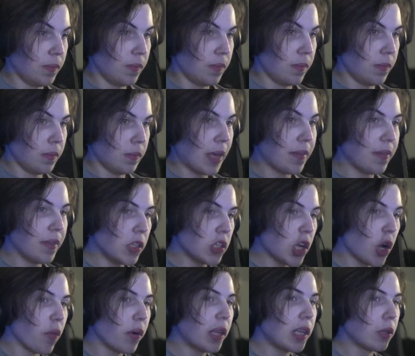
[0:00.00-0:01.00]
And this
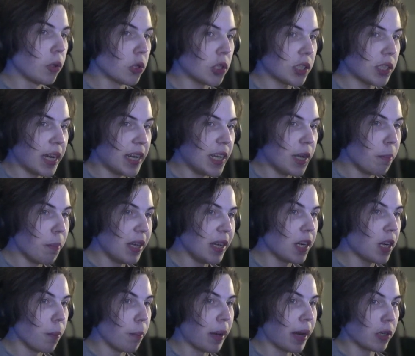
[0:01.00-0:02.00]
already looks kind of mid
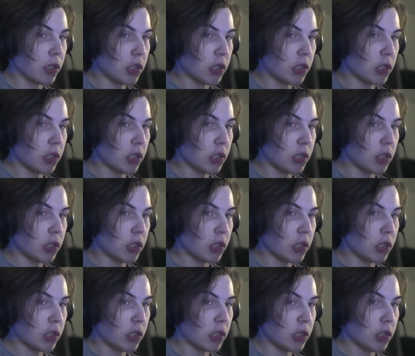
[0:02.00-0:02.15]
compared to